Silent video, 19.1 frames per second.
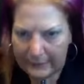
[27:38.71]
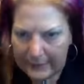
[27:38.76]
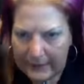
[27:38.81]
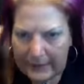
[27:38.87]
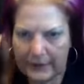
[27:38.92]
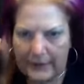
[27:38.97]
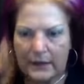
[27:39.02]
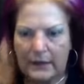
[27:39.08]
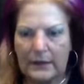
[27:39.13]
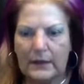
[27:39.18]

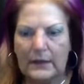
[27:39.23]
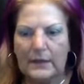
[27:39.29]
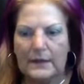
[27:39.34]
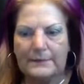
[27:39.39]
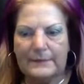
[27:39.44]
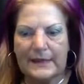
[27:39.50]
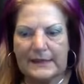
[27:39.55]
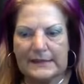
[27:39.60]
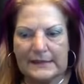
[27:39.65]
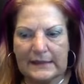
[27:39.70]
But
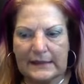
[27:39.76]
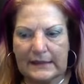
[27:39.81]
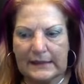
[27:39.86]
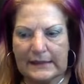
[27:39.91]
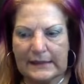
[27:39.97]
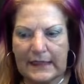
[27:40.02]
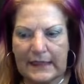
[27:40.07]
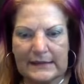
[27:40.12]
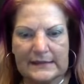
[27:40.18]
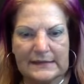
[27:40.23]
basically,
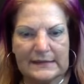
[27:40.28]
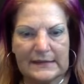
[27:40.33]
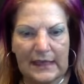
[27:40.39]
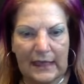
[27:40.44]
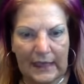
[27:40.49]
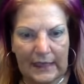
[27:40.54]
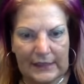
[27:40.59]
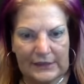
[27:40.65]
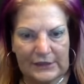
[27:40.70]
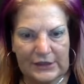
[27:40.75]
that's the
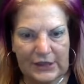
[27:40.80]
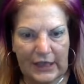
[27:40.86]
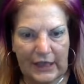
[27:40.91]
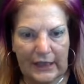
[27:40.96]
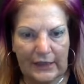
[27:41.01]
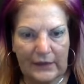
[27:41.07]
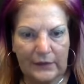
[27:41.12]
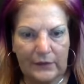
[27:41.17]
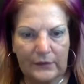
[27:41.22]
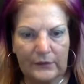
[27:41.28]

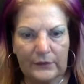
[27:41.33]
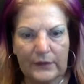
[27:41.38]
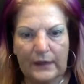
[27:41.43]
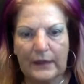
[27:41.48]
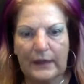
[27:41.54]
eyeshadow.